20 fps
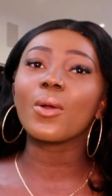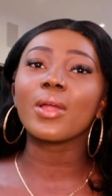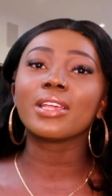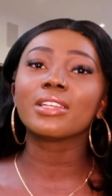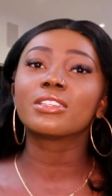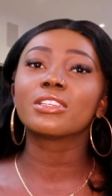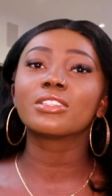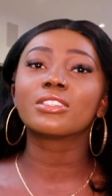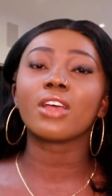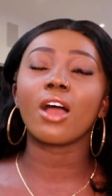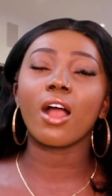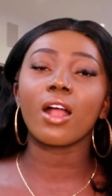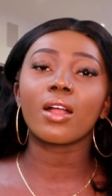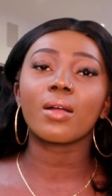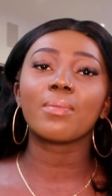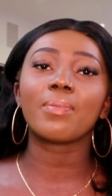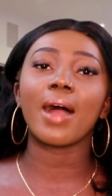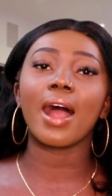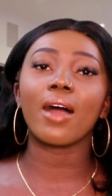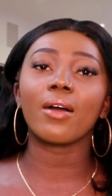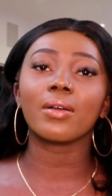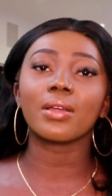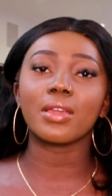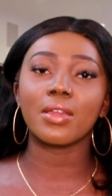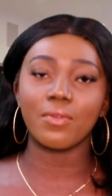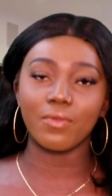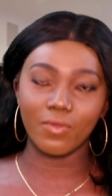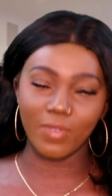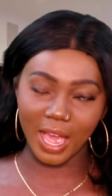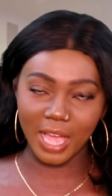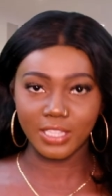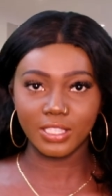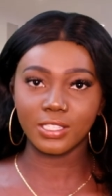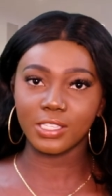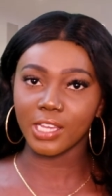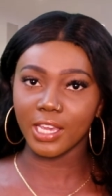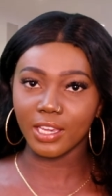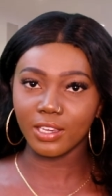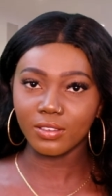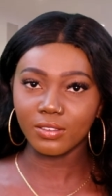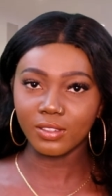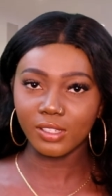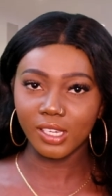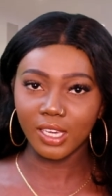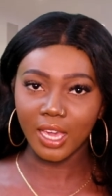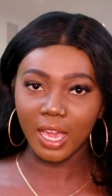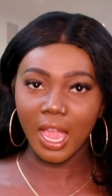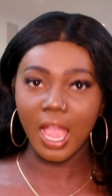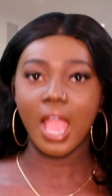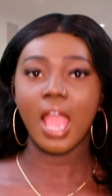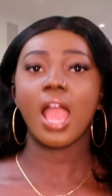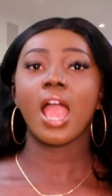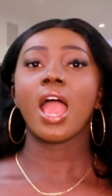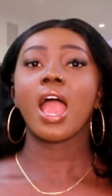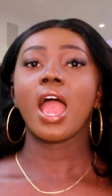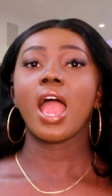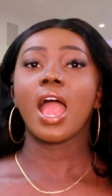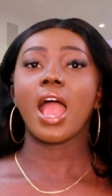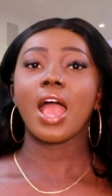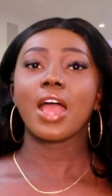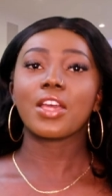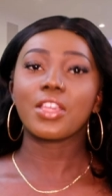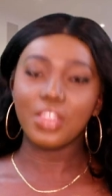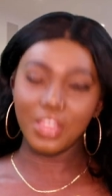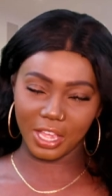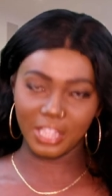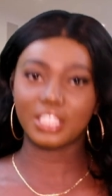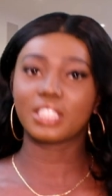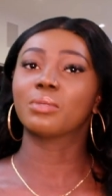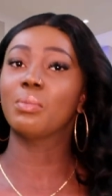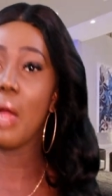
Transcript: going to talk about investing the